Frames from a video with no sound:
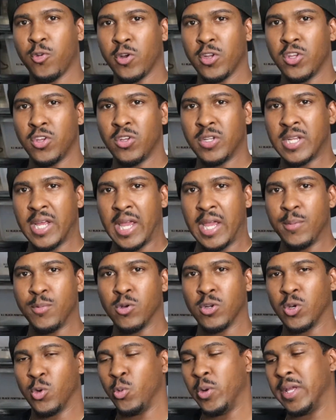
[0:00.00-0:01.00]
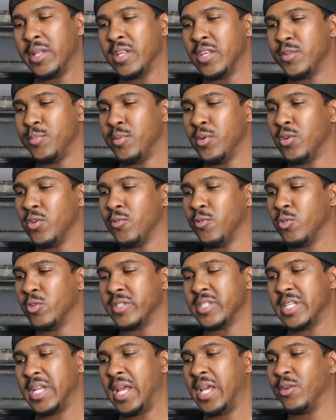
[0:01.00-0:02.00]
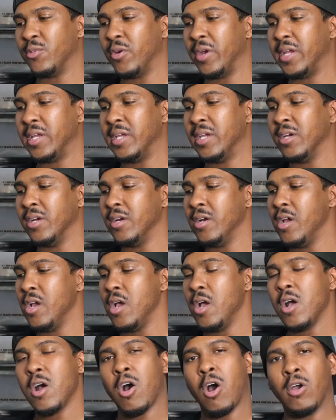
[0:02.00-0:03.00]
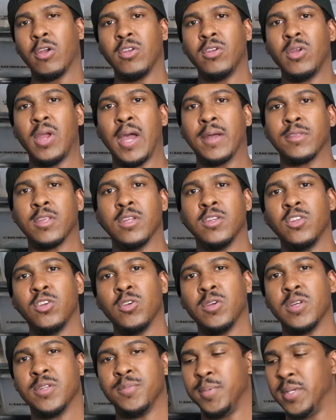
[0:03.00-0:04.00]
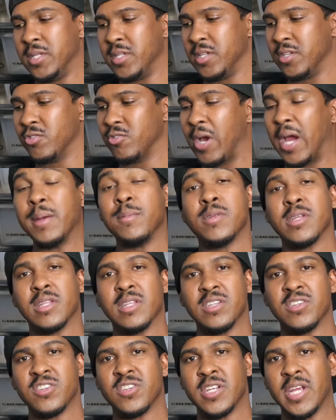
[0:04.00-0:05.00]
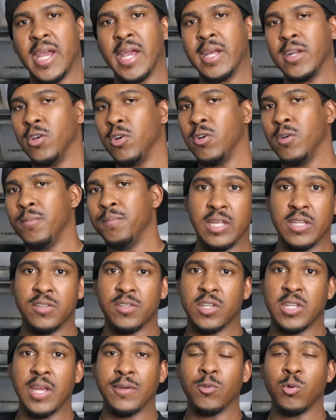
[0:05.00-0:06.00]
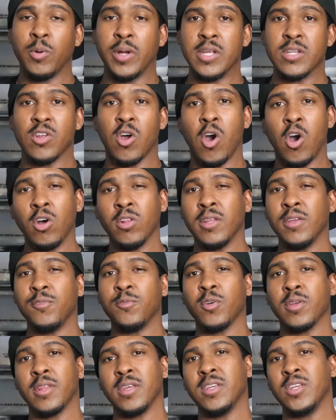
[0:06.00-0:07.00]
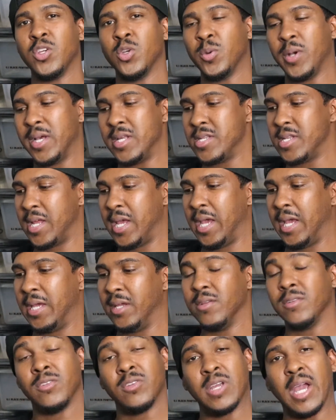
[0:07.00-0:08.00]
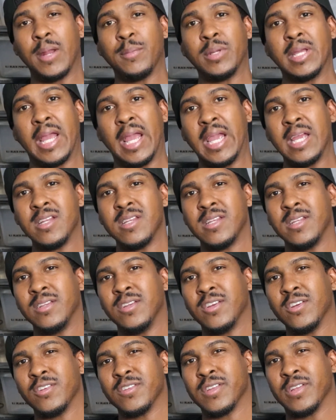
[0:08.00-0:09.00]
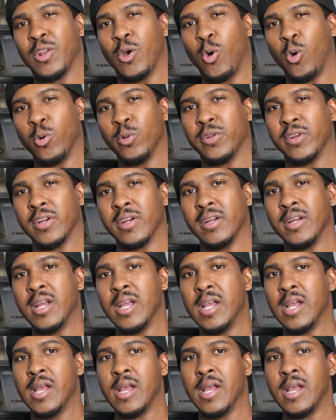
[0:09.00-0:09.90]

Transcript: for you to able to win this beautiful snake right here, all you have to do is be subscribed to this channel. This giveaway is only for the USA. You gotta be 18 years and older.